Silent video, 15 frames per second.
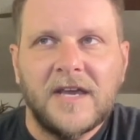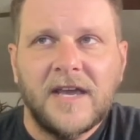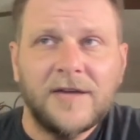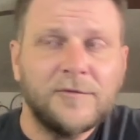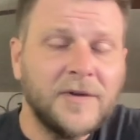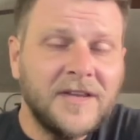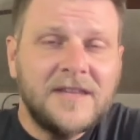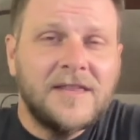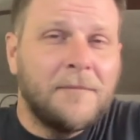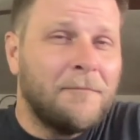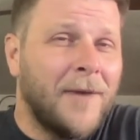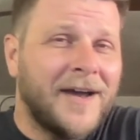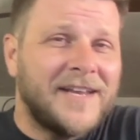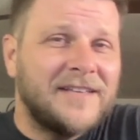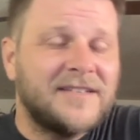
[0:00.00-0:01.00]
And really the
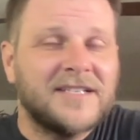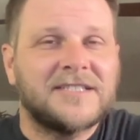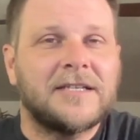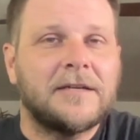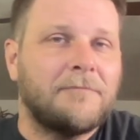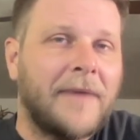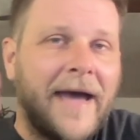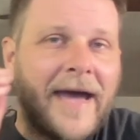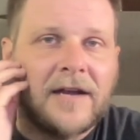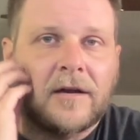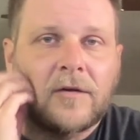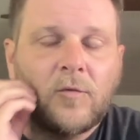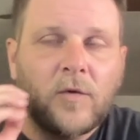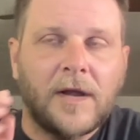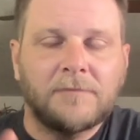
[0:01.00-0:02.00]
money doesn't
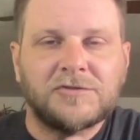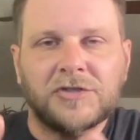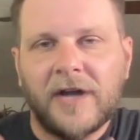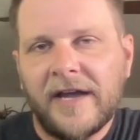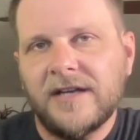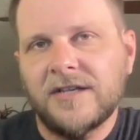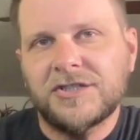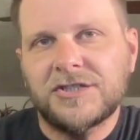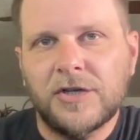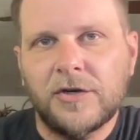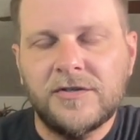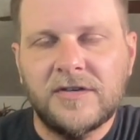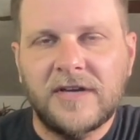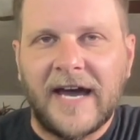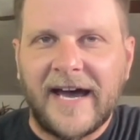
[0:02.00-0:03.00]
matter. What I'm trying to show
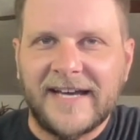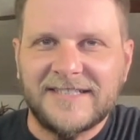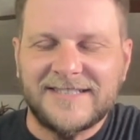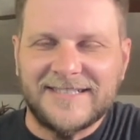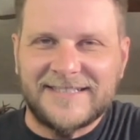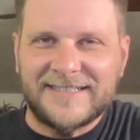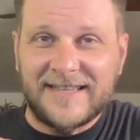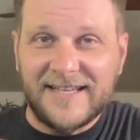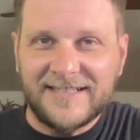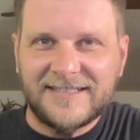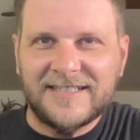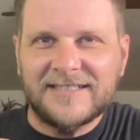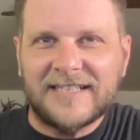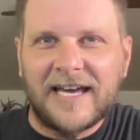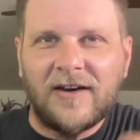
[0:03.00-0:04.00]
you guys is this
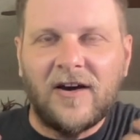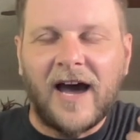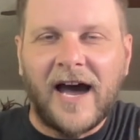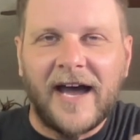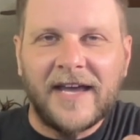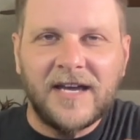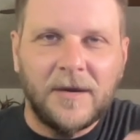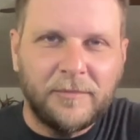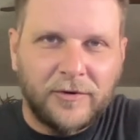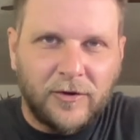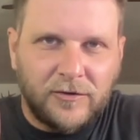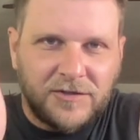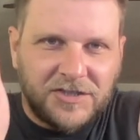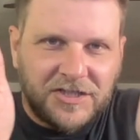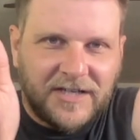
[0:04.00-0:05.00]
is how I
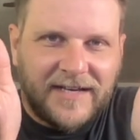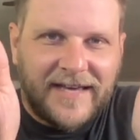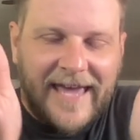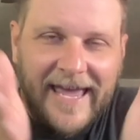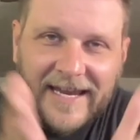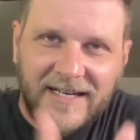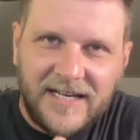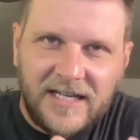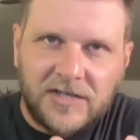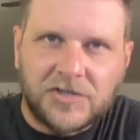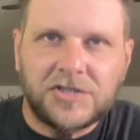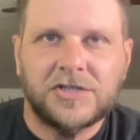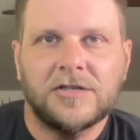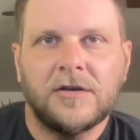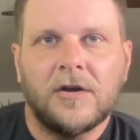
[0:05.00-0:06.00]
approach a
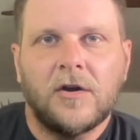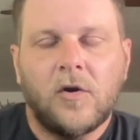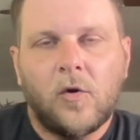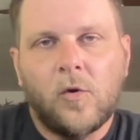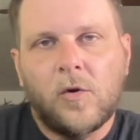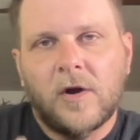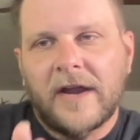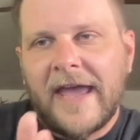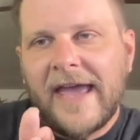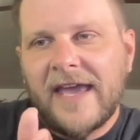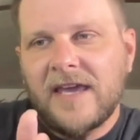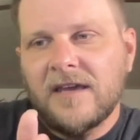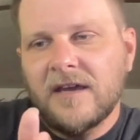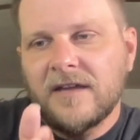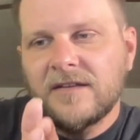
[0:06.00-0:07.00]
niche or
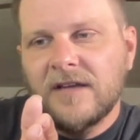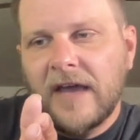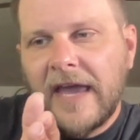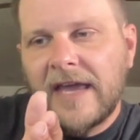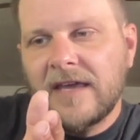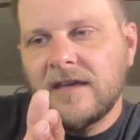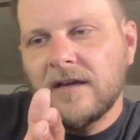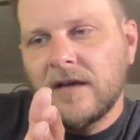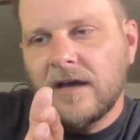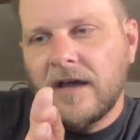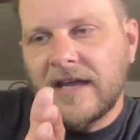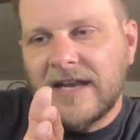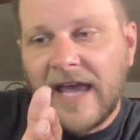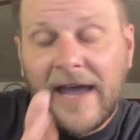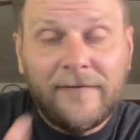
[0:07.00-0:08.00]
an
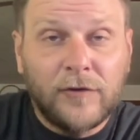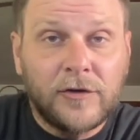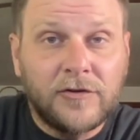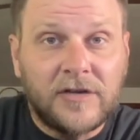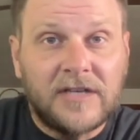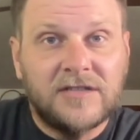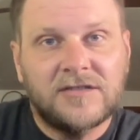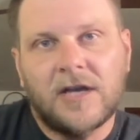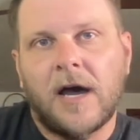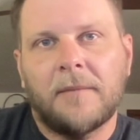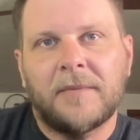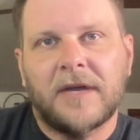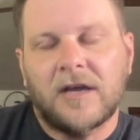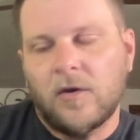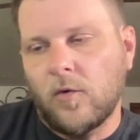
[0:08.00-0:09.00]
evergreen
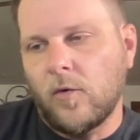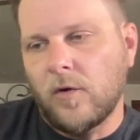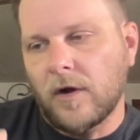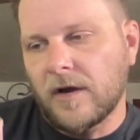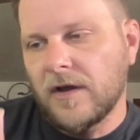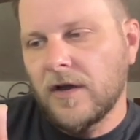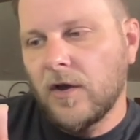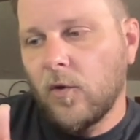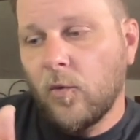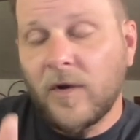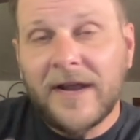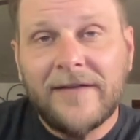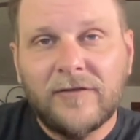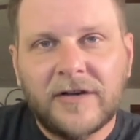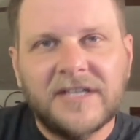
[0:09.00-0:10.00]
topic or
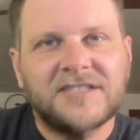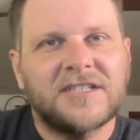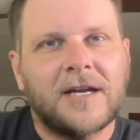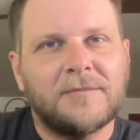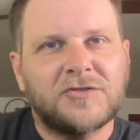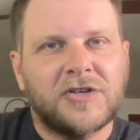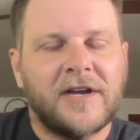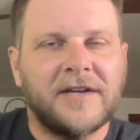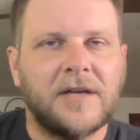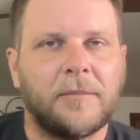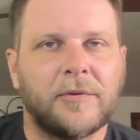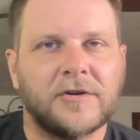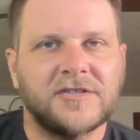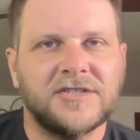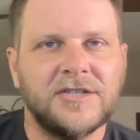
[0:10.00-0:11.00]
whatever it is that I'm trying to
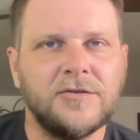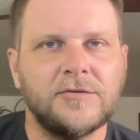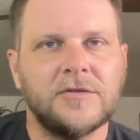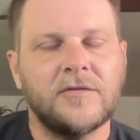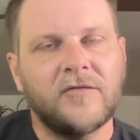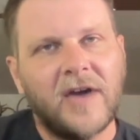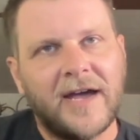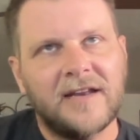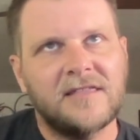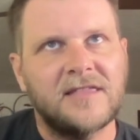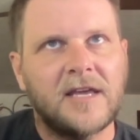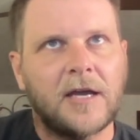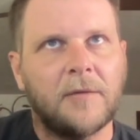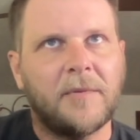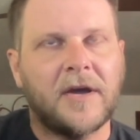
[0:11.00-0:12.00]
pursue. You've got to
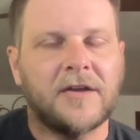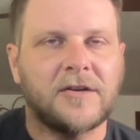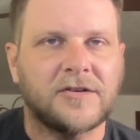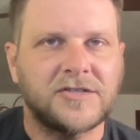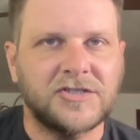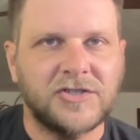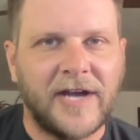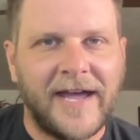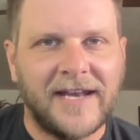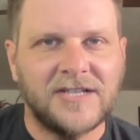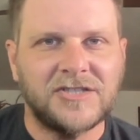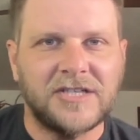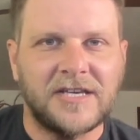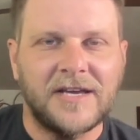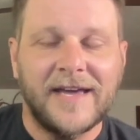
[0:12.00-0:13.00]
think about your
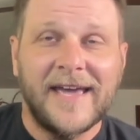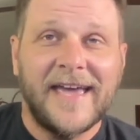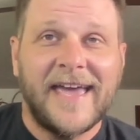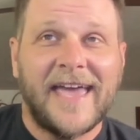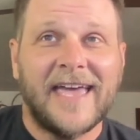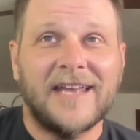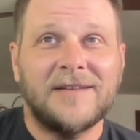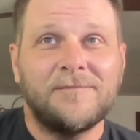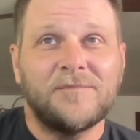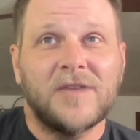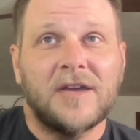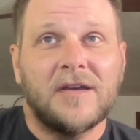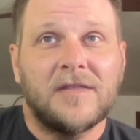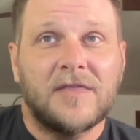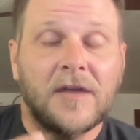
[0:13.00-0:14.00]
strategy. And
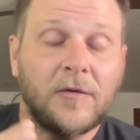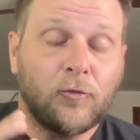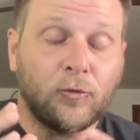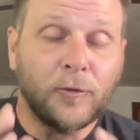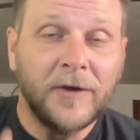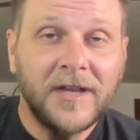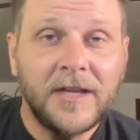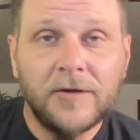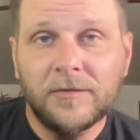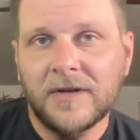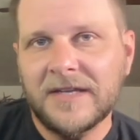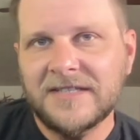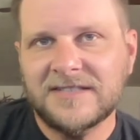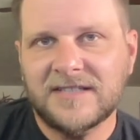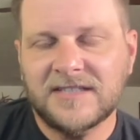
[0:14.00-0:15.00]
the really,
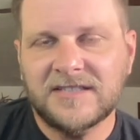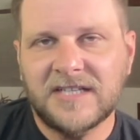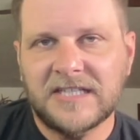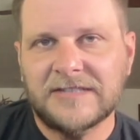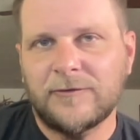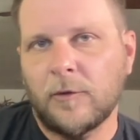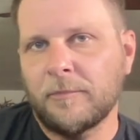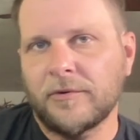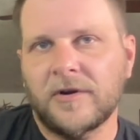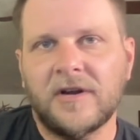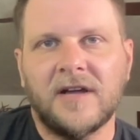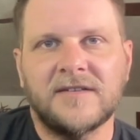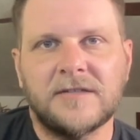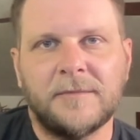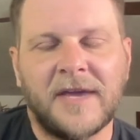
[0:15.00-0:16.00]
really successful
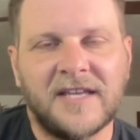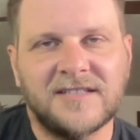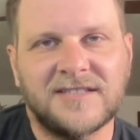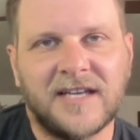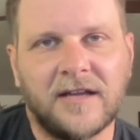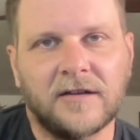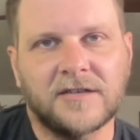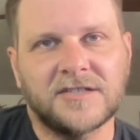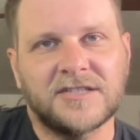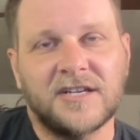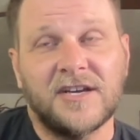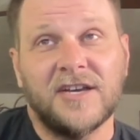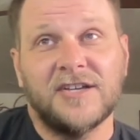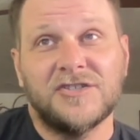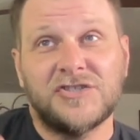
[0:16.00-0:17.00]
print-on-demand sellers
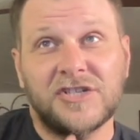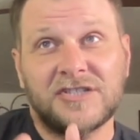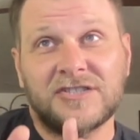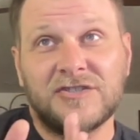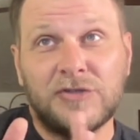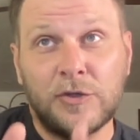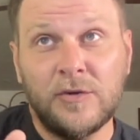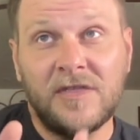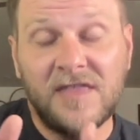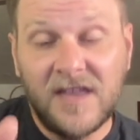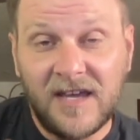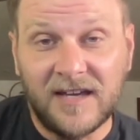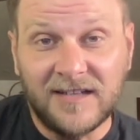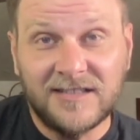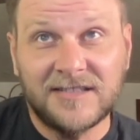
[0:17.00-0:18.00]
just do
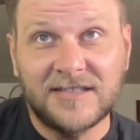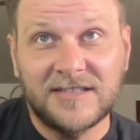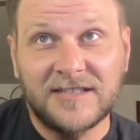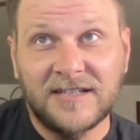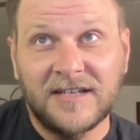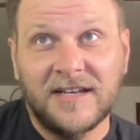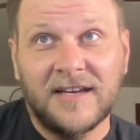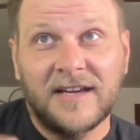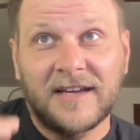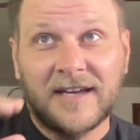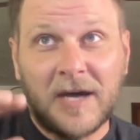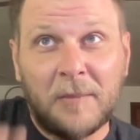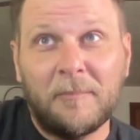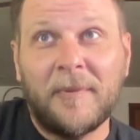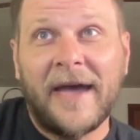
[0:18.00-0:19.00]
this
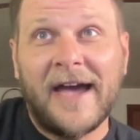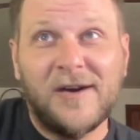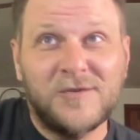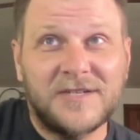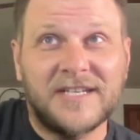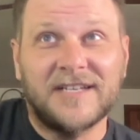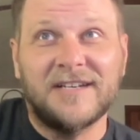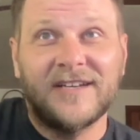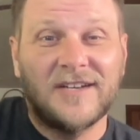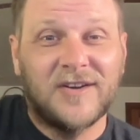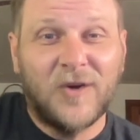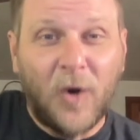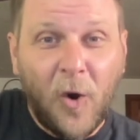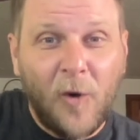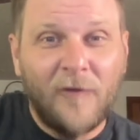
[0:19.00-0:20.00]
compounded
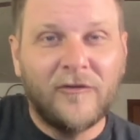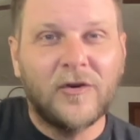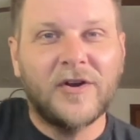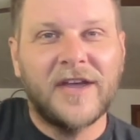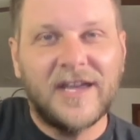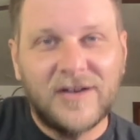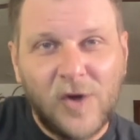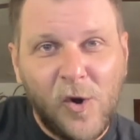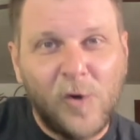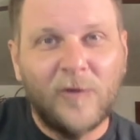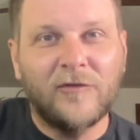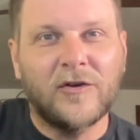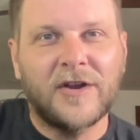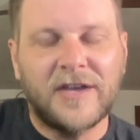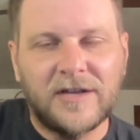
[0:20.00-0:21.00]
over and
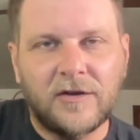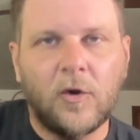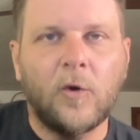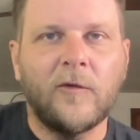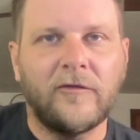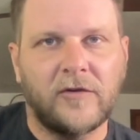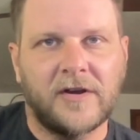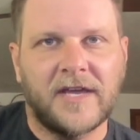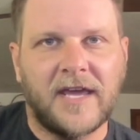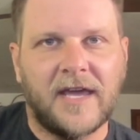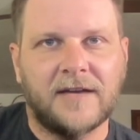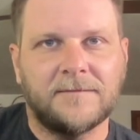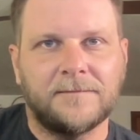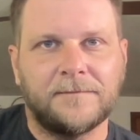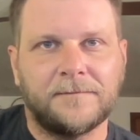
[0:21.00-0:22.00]
over and over
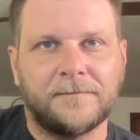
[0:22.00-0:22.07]
again.